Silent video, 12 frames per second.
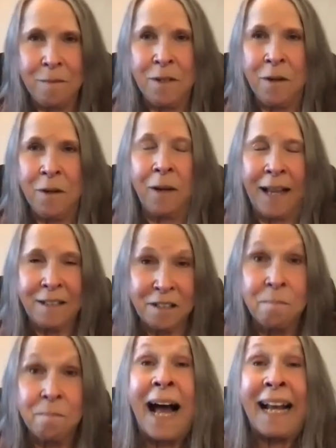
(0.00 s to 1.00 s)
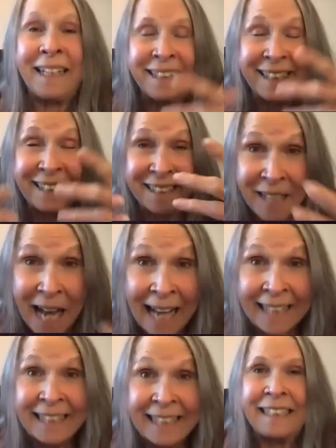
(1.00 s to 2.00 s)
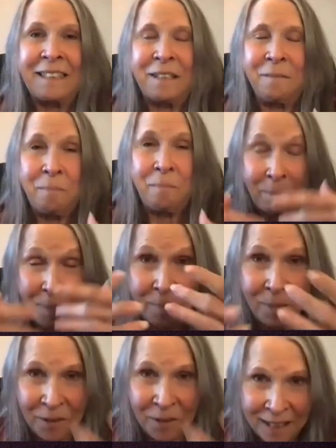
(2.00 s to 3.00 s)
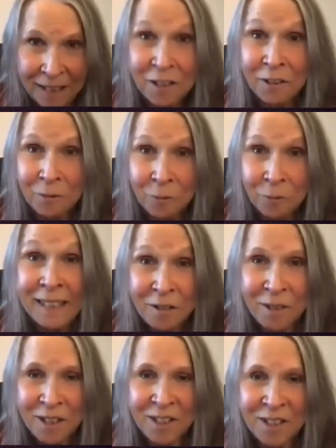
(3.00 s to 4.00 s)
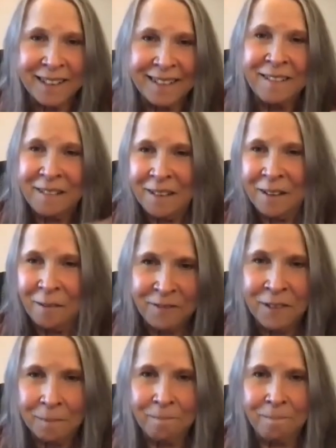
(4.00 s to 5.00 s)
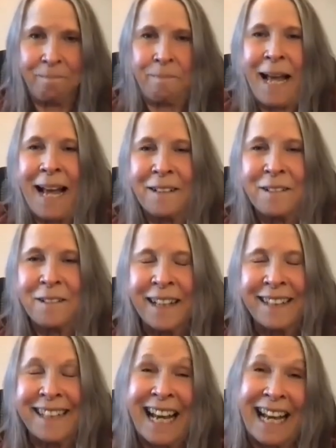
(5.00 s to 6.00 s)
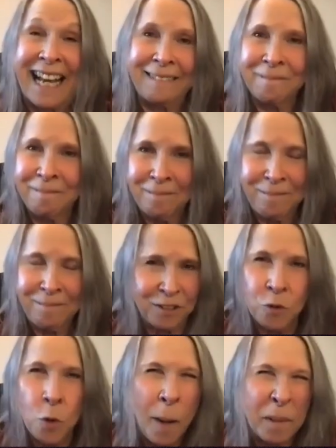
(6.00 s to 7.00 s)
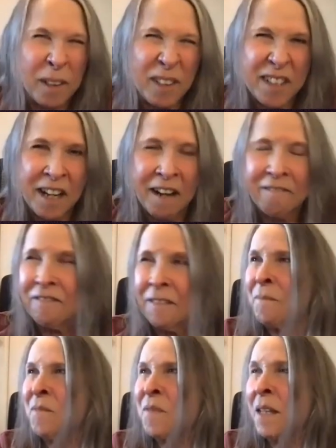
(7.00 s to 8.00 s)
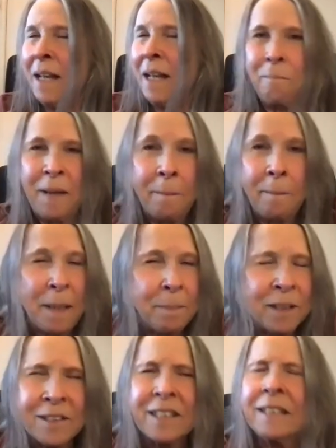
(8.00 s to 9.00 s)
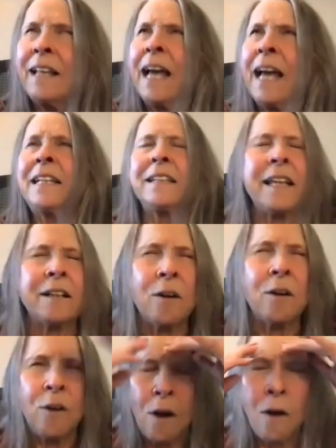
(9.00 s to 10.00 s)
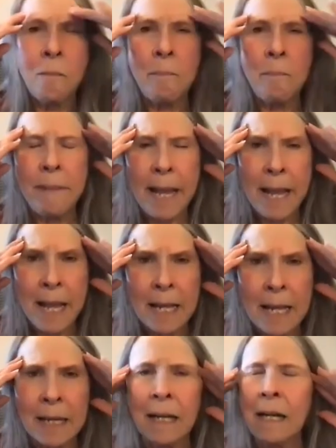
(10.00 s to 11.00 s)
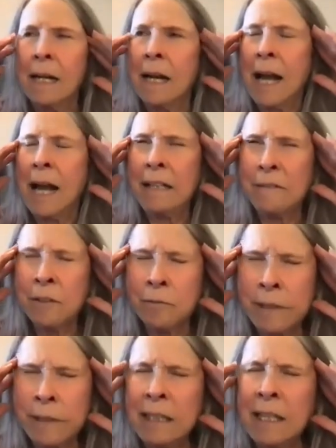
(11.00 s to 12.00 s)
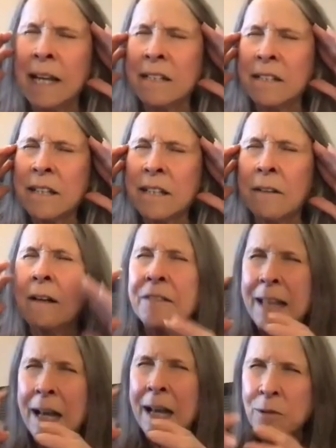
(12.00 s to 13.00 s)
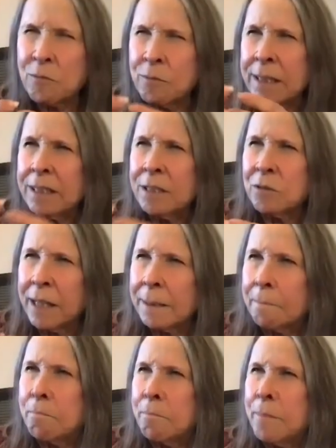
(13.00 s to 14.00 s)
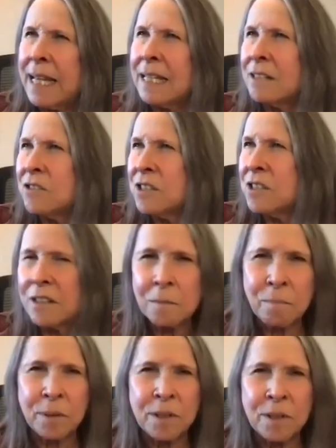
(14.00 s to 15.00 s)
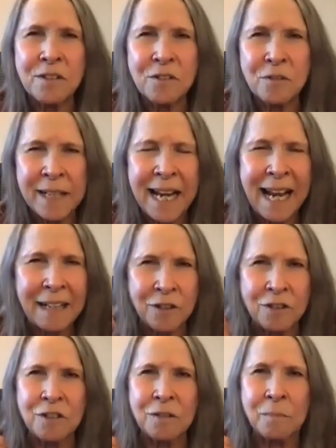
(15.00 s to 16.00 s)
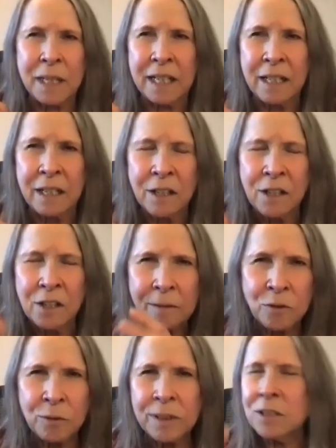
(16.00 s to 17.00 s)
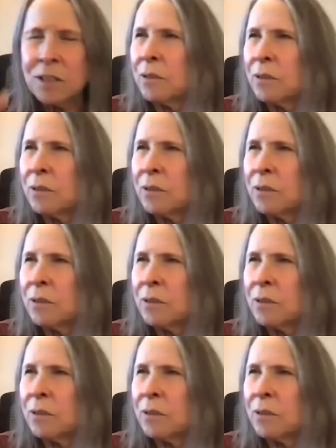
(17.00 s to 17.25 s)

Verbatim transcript: you know like smiling and nodding to make people think you're interested. You know different patterns like that, just normal stuff. Mm. And, and people are delighted. They go, oh man, I never realized how I was really trying to manage the other person's reaction to me, or I was really